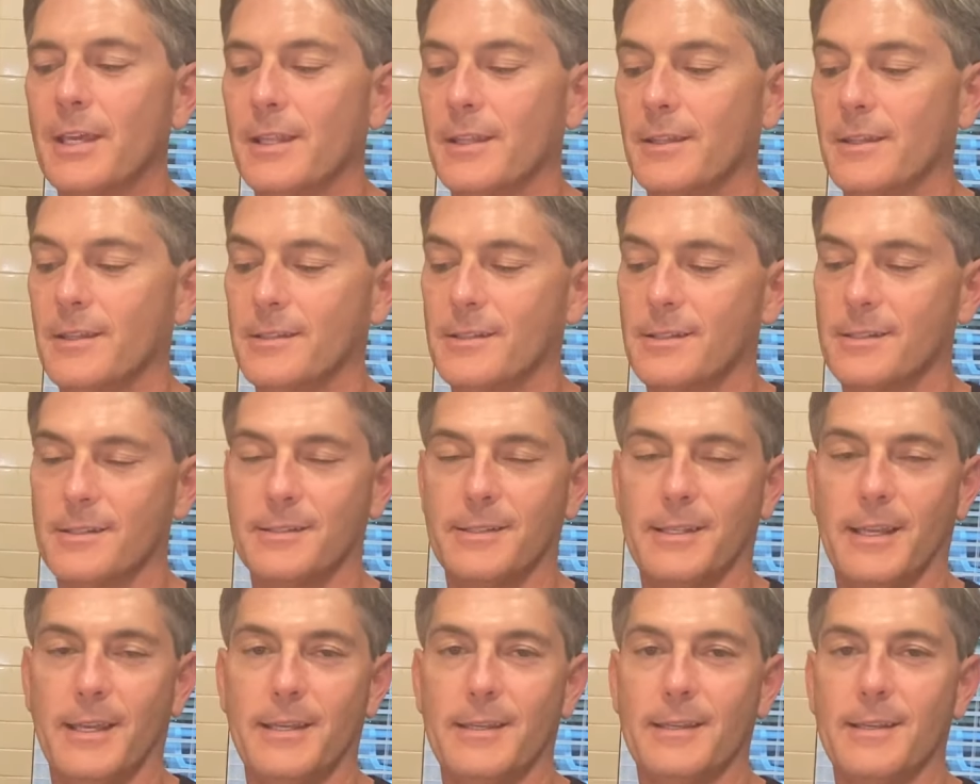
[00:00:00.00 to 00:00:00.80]
This is
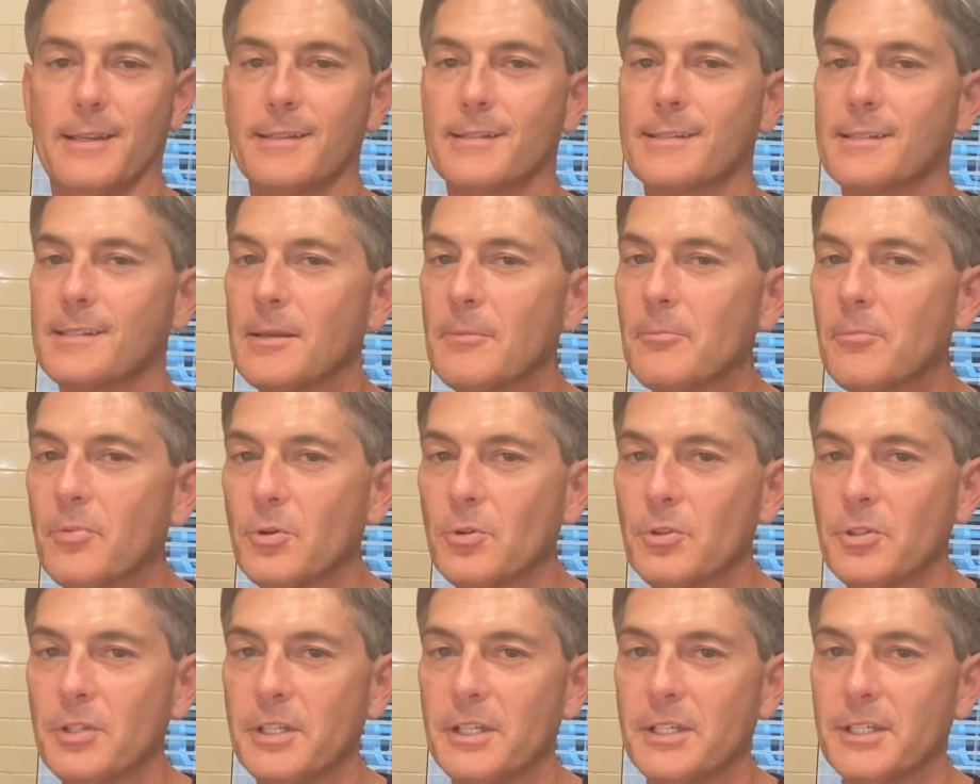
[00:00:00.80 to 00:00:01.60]
a simple
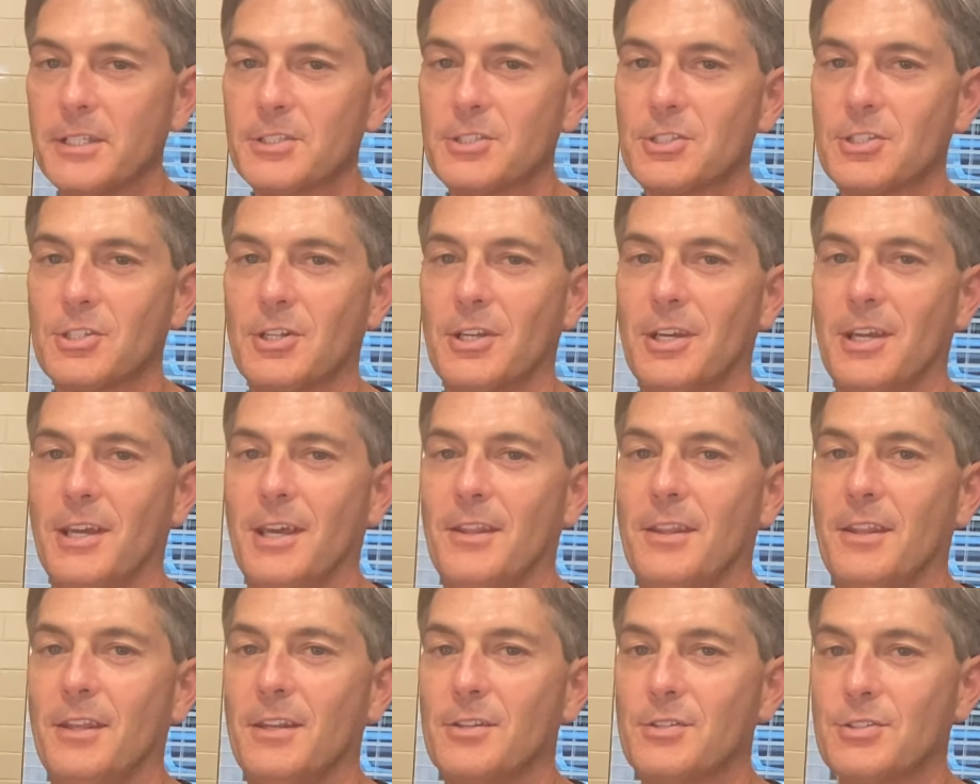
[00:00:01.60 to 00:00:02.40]
dish
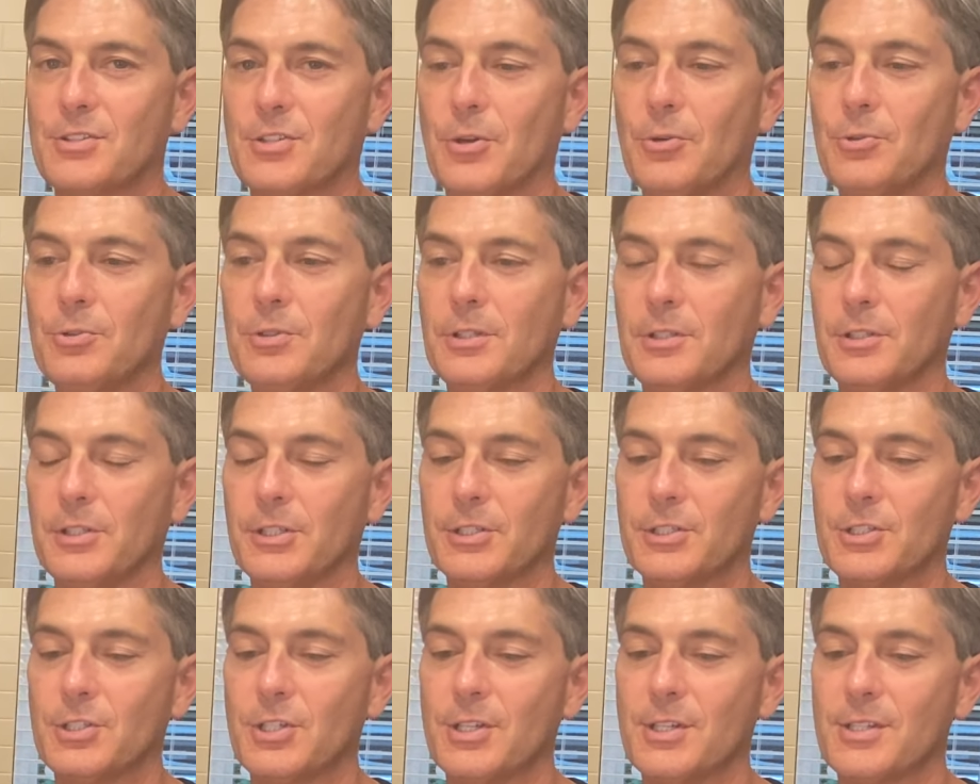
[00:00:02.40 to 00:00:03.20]
that is so
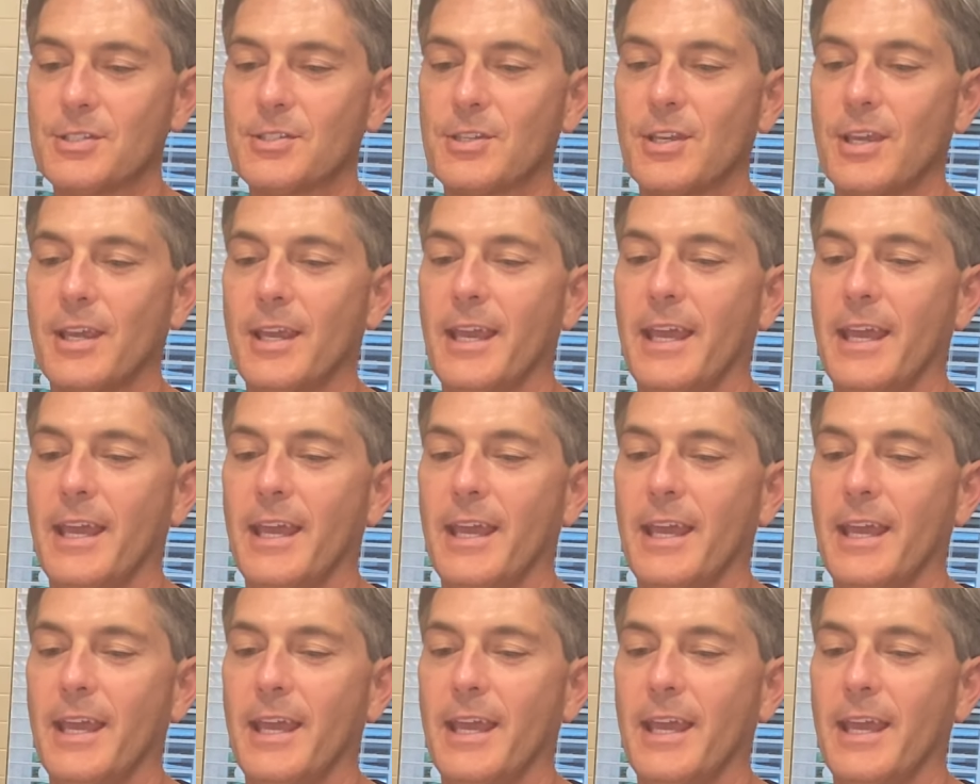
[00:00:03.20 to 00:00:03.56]
delicious,